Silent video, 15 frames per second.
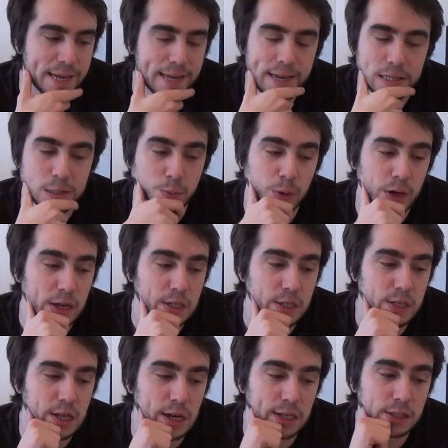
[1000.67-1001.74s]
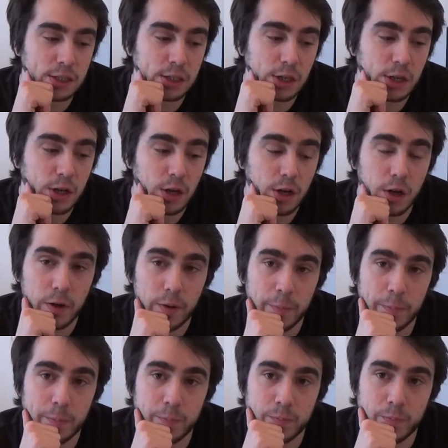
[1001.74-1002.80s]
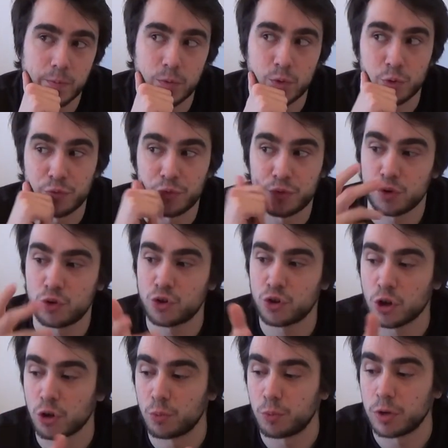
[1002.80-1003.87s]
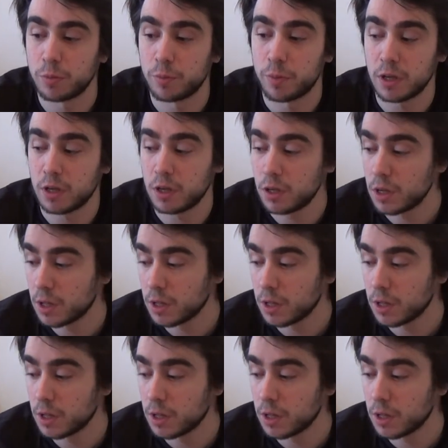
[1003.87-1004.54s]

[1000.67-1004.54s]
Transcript: explains that the future will be